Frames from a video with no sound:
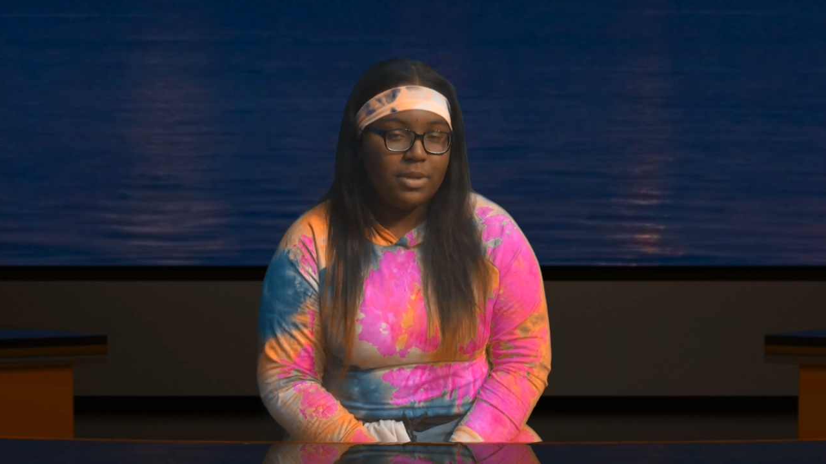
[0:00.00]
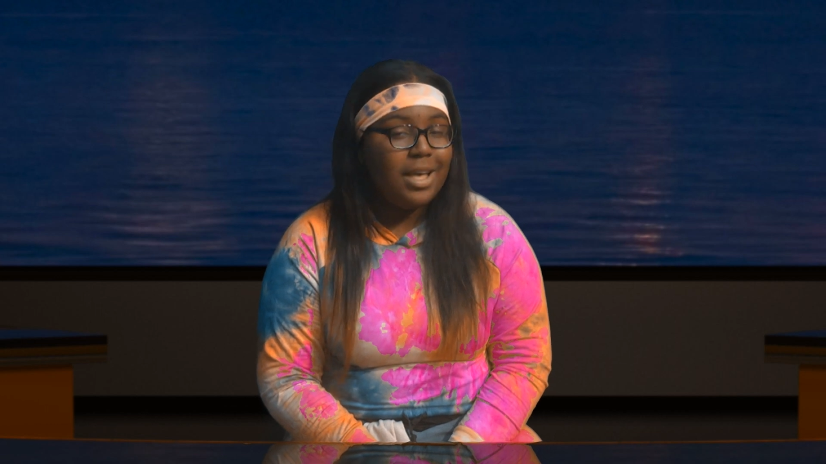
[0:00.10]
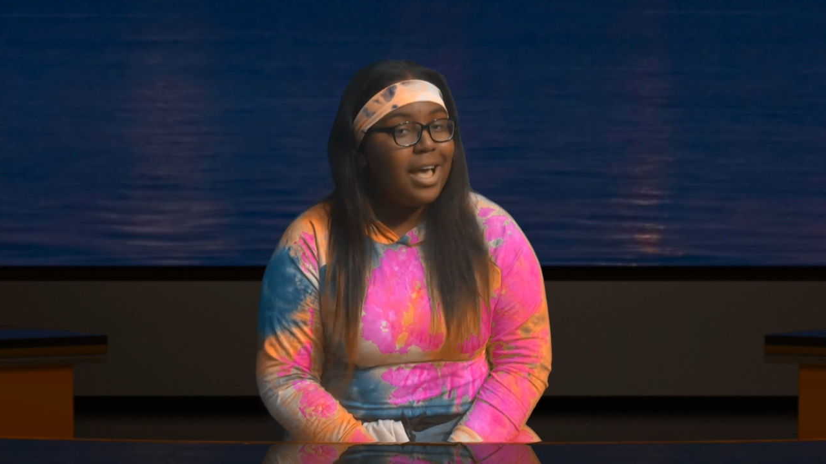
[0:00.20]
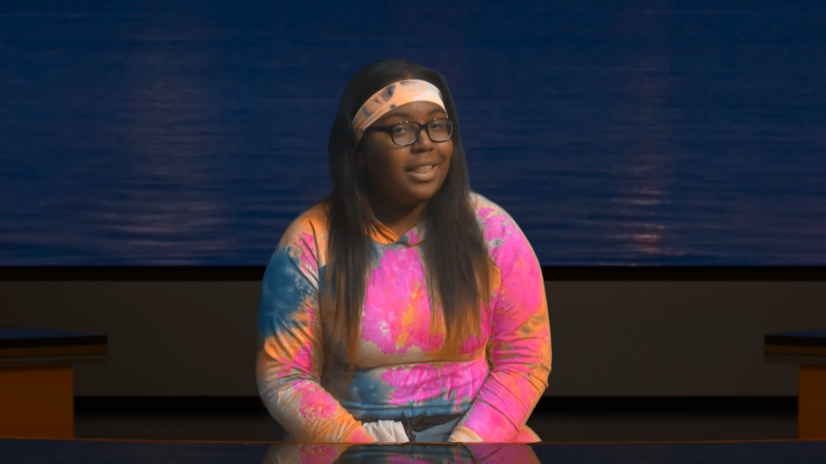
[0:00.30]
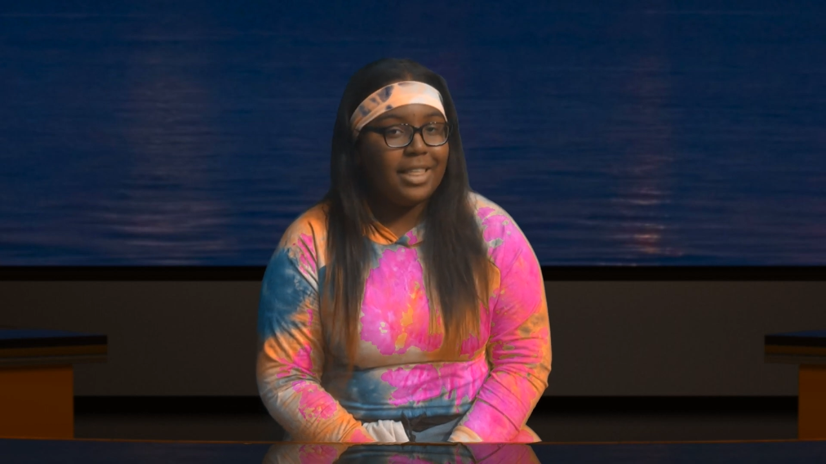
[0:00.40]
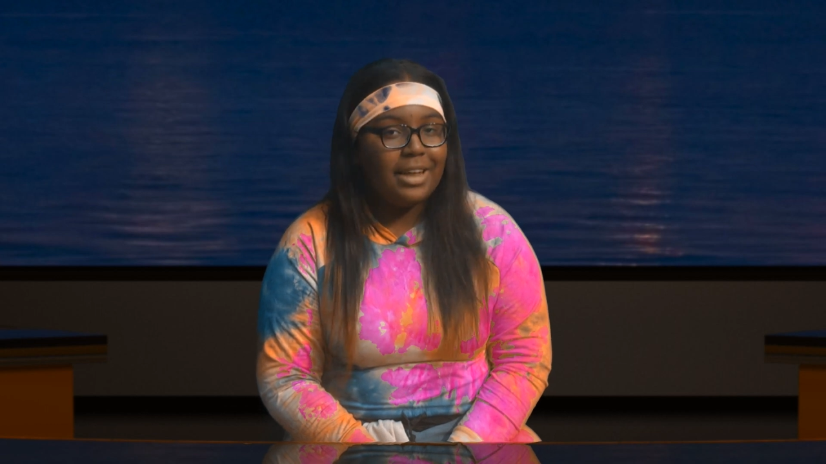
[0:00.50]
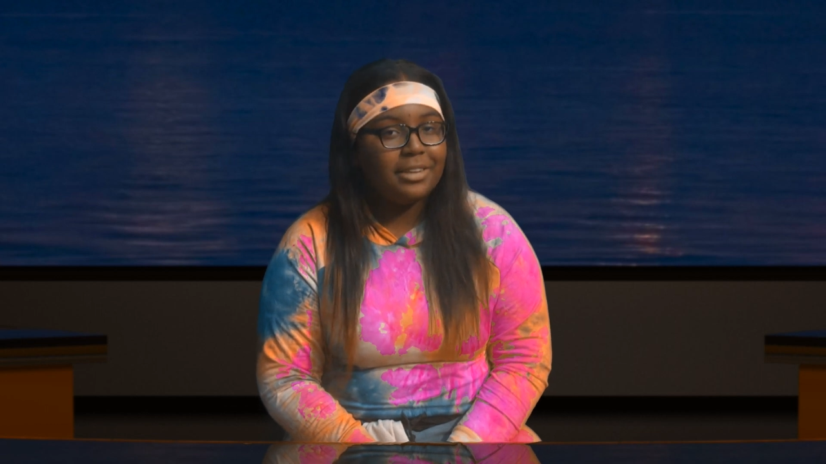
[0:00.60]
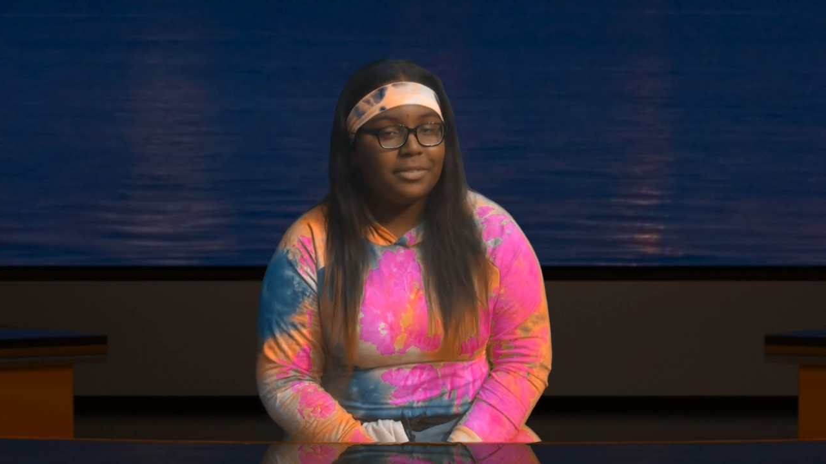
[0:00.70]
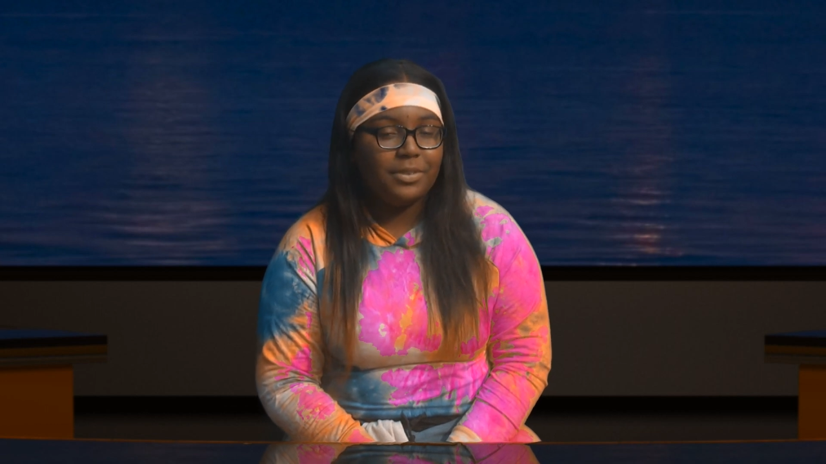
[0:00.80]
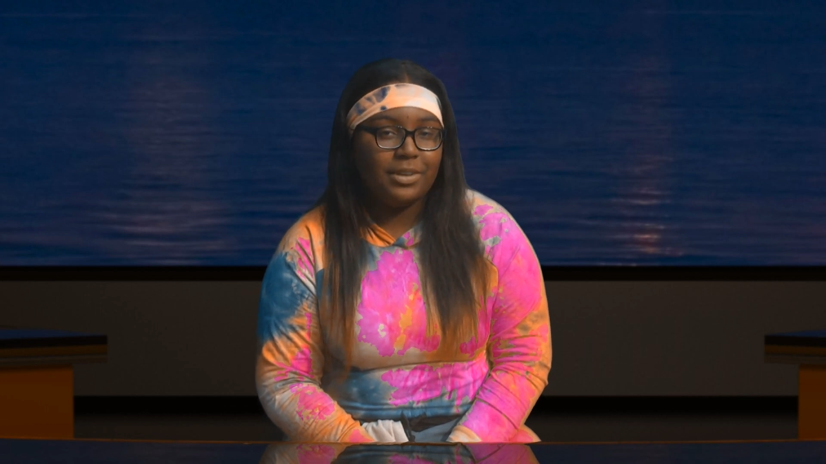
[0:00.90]
And that's it
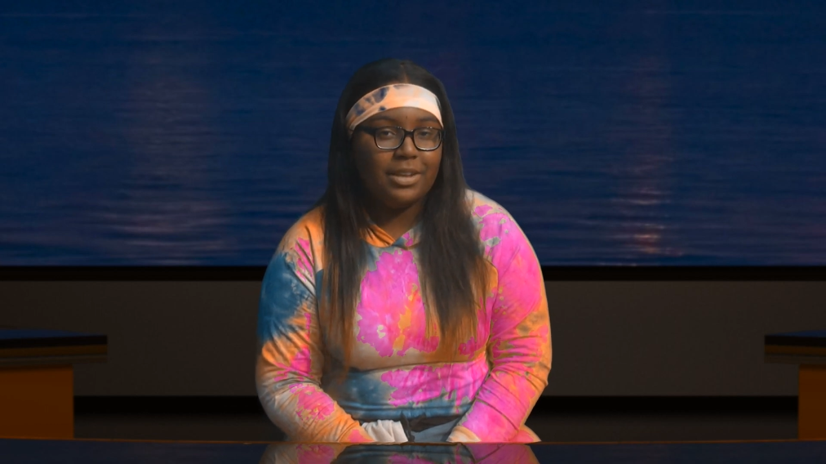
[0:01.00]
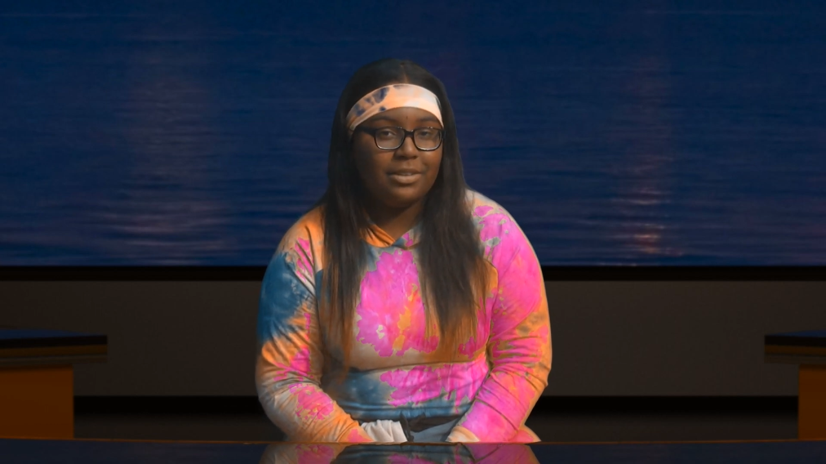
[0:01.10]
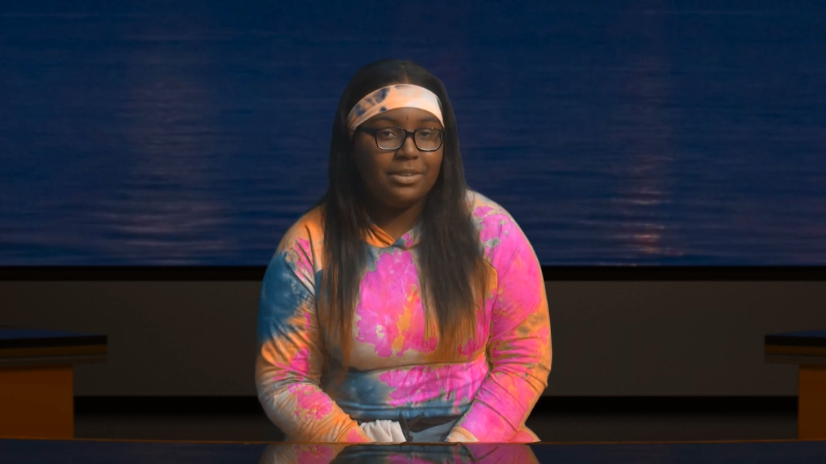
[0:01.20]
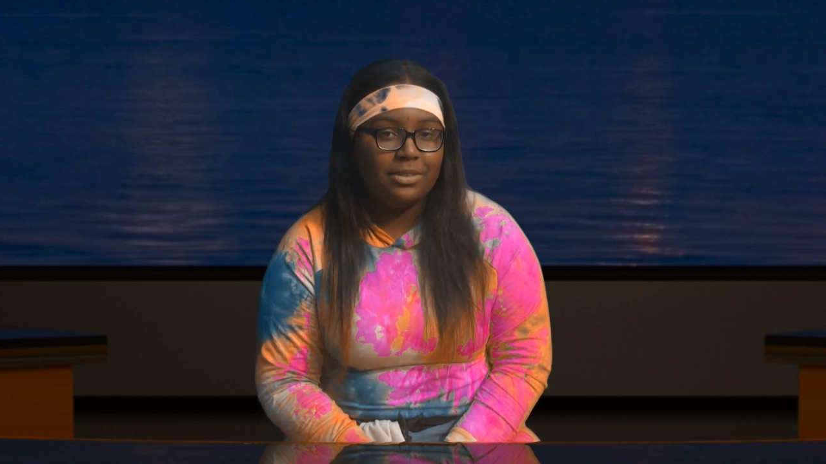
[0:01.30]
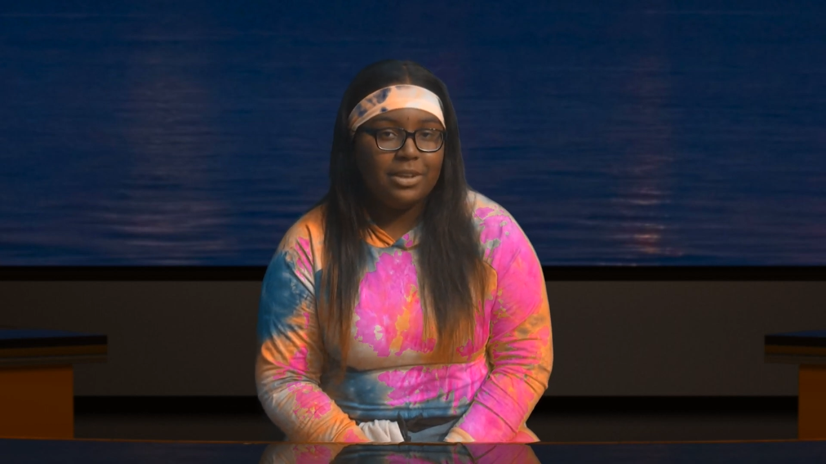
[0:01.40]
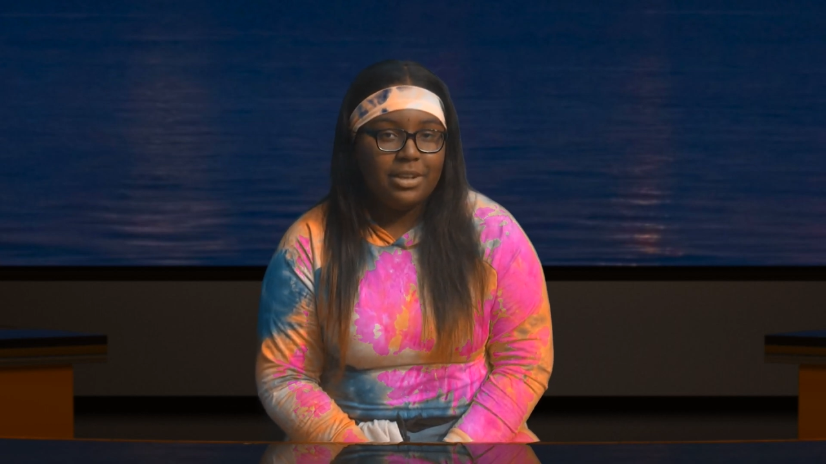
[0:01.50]
for today's news.